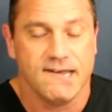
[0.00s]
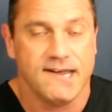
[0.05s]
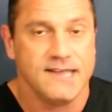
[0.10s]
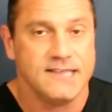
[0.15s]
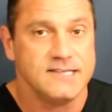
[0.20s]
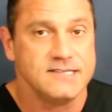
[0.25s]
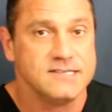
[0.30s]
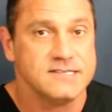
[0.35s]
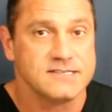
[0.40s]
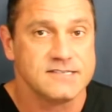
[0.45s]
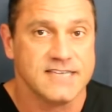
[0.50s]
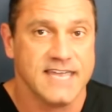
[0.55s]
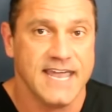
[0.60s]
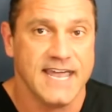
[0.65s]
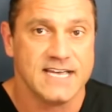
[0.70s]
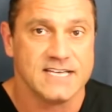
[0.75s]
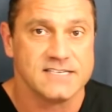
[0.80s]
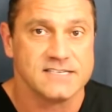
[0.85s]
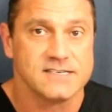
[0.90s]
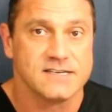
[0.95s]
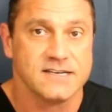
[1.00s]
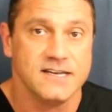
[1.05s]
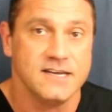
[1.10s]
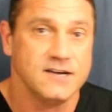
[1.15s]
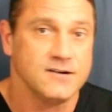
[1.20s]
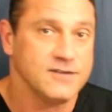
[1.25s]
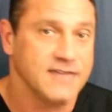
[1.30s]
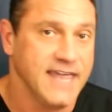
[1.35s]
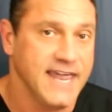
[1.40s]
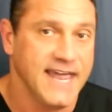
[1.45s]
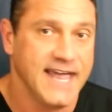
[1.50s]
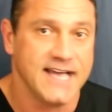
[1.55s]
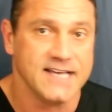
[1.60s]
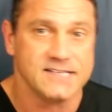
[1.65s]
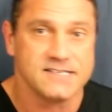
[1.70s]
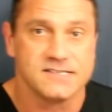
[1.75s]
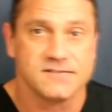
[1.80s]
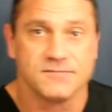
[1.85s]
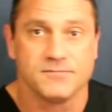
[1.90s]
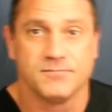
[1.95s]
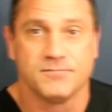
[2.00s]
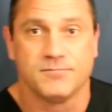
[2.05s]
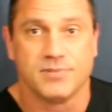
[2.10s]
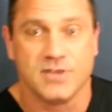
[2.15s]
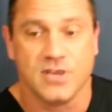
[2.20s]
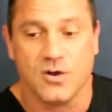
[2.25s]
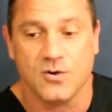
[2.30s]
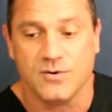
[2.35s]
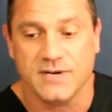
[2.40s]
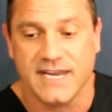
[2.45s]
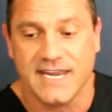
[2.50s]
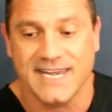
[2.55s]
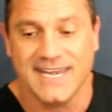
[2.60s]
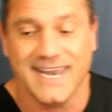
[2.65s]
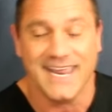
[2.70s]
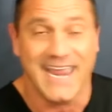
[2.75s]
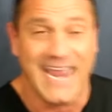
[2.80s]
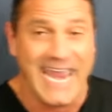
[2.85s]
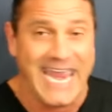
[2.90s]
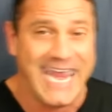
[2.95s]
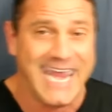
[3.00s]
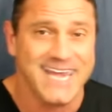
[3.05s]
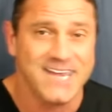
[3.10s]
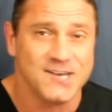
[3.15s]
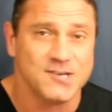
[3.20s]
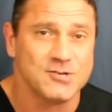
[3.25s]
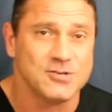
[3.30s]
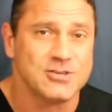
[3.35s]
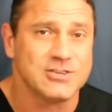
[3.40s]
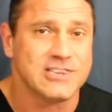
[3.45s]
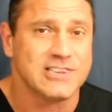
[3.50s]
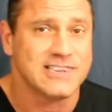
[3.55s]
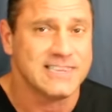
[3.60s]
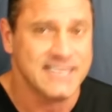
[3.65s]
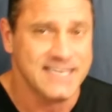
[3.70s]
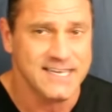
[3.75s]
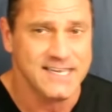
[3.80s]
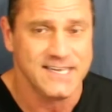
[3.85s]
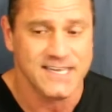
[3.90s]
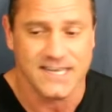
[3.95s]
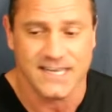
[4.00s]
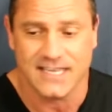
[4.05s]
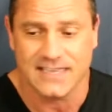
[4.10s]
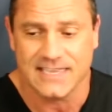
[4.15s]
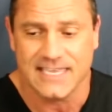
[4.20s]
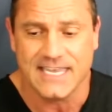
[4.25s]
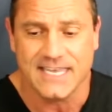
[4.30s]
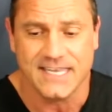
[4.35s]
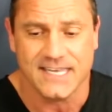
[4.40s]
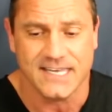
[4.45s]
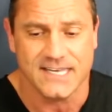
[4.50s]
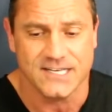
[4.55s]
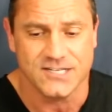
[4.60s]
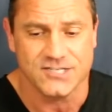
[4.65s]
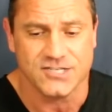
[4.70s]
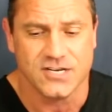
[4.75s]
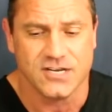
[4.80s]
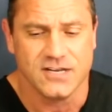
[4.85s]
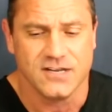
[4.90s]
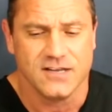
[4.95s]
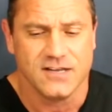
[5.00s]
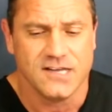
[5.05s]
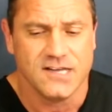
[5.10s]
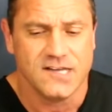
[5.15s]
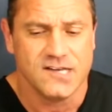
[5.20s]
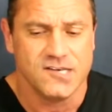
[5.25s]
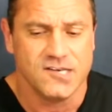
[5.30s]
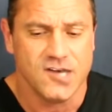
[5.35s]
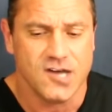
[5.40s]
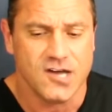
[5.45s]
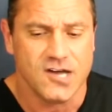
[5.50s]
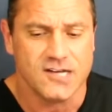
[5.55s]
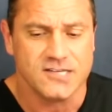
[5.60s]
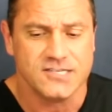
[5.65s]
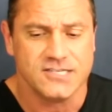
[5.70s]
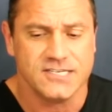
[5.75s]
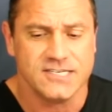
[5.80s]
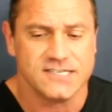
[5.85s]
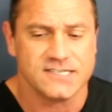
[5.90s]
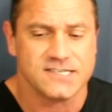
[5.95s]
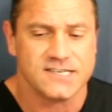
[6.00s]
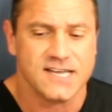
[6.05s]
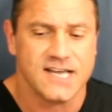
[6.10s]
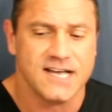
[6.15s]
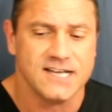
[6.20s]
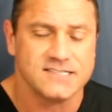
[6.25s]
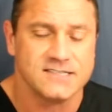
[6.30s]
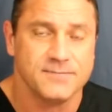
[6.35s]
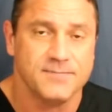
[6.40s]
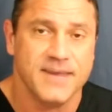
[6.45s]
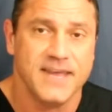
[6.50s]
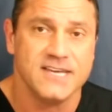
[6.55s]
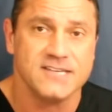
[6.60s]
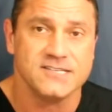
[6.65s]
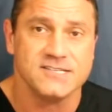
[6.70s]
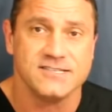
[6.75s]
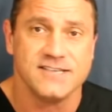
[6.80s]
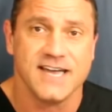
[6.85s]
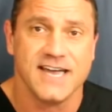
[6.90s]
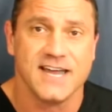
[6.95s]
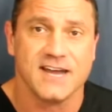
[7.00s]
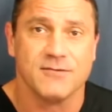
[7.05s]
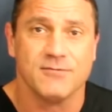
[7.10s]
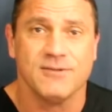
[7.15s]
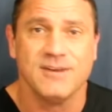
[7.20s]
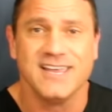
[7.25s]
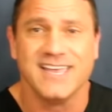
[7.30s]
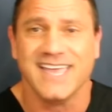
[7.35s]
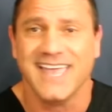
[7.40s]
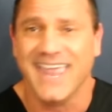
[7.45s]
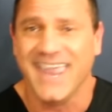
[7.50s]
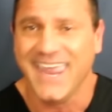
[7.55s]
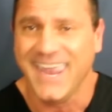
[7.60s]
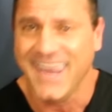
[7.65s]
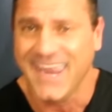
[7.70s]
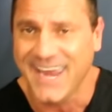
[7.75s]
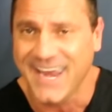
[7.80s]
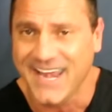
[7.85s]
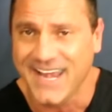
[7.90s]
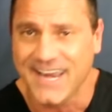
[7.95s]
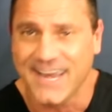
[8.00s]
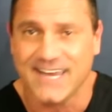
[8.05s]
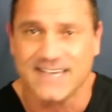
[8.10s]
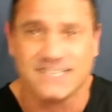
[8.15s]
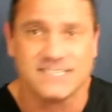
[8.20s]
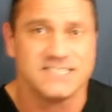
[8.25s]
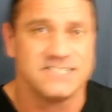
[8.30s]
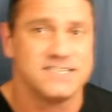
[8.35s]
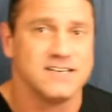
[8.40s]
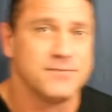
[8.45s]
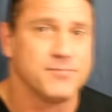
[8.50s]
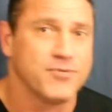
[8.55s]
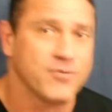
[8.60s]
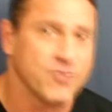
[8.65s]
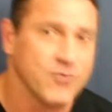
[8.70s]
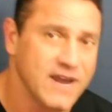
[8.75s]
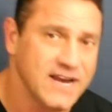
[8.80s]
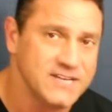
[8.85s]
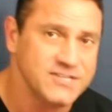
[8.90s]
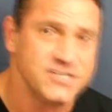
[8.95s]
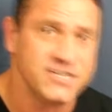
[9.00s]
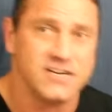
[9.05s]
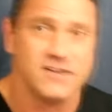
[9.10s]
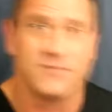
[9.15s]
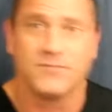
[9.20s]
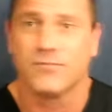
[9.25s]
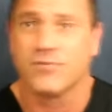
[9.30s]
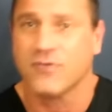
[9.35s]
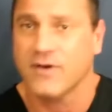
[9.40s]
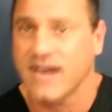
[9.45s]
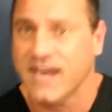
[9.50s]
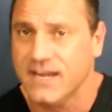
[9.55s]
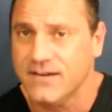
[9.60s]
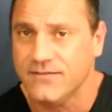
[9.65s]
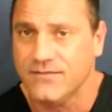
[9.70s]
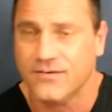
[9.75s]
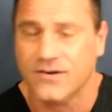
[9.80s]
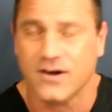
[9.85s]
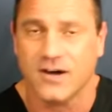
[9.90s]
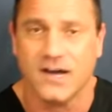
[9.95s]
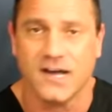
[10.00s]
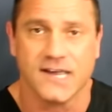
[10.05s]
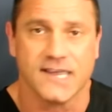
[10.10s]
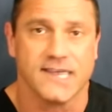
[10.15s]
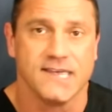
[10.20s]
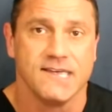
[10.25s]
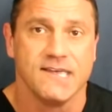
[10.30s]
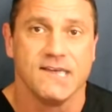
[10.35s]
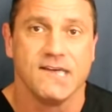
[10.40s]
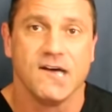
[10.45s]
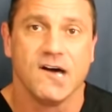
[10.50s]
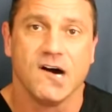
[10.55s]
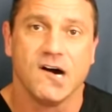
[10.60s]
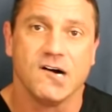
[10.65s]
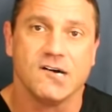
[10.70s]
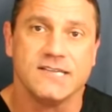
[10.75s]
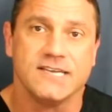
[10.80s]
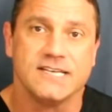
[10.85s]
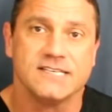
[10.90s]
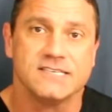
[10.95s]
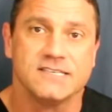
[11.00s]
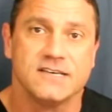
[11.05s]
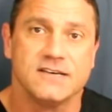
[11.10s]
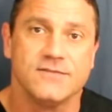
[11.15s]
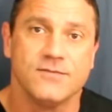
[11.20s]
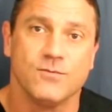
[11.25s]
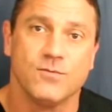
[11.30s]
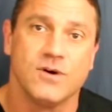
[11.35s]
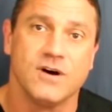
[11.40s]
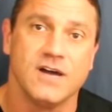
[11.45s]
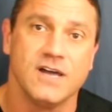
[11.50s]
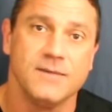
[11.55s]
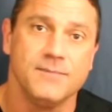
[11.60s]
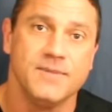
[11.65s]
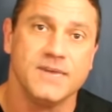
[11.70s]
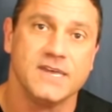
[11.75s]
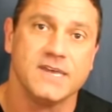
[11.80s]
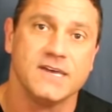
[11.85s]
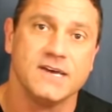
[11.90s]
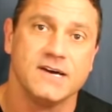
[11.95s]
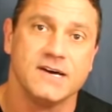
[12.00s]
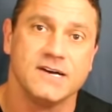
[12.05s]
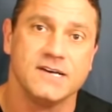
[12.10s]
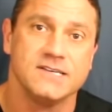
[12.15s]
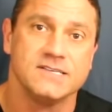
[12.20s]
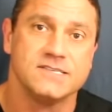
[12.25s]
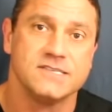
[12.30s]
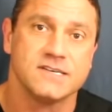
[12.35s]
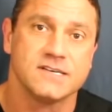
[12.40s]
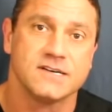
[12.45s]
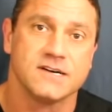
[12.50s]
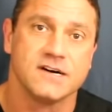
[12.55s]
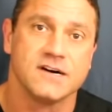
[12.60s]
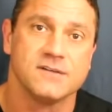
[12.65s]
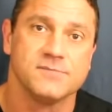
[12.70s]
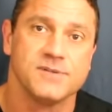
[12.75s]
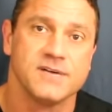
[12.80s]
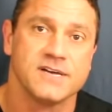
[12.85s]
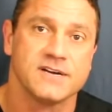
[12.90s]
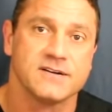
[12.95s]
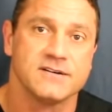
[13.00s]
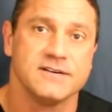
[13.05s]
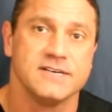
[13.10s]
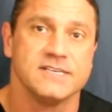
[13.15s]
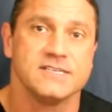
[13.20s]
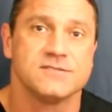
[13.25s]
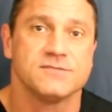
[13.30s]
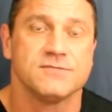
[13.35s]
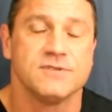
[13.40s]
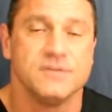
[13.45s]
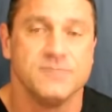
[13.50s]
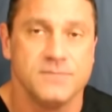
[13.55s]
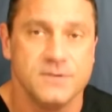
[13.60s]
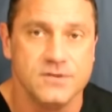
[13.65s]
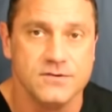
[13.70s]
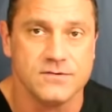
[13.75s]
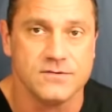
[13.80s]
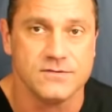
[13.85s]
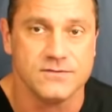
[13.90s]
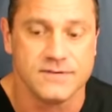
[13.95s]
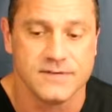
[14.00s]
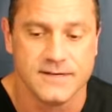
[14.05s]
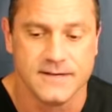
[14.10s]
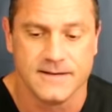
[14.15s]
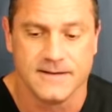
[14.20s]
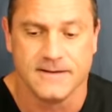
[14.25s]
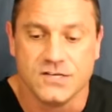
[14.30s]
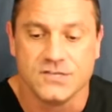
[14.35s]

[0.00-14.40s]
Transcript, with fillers: And this is gas, you know, gas, bloating, anal leakage, nauseous, constipation, diarrhea, headaches, depression, brain fog, all that stuff. Why? Because the gallbladder is removed.